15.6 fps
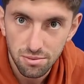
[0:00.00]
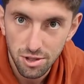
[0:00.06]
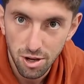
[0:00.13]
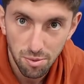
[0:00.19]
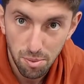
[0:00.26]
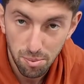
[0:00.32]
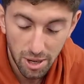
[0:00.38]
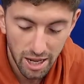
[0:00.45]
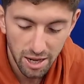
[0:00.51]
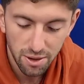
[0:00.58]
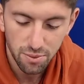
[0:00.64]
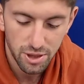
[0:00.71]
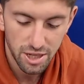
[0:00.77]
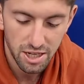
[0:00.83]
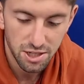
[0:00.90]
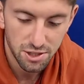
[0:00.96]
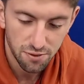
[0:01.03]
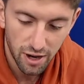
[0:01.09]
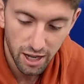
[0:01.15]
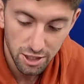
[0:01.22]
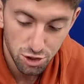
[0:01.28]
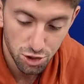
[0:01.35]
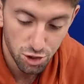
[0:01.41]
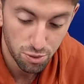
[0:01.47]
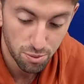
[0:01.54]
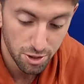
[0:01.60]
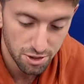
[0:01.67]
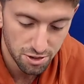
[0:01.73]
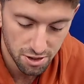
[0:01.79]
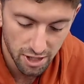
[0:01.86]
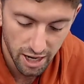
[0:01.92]
So I've been playing with these for like 2
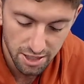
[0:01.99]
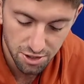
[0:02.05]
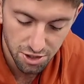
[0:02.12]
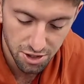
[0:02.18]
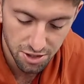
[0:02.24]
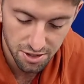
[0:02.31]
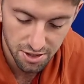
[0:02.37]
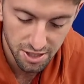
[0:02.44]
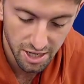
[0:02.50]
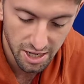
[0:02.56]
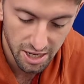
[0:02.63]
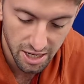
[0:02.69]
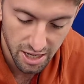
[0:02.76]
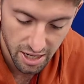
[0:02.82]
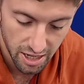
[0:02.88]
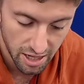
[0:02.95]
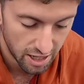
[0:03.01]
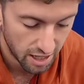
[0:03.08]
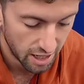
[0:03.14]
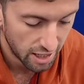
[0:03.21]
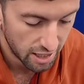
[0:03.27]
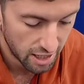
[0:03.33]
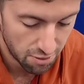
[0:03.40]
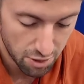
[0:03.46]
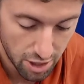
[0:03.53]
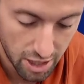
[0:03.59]
months, and as you can see, they're